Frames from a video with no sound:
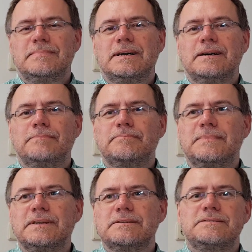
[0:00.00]
Um,
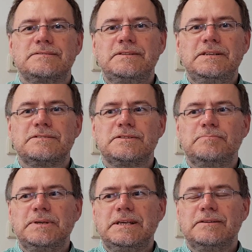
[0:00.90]
this needs to
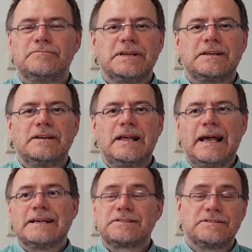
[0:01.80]
be written
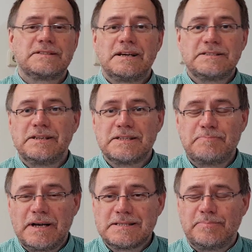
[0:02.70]
as concisely as
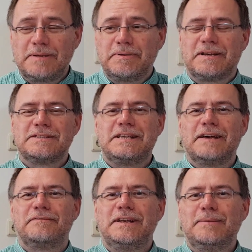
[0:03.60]
possible because you
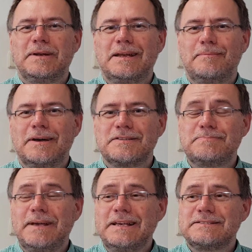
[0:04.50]
have a limited amount of
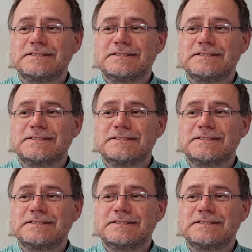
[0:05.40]
space,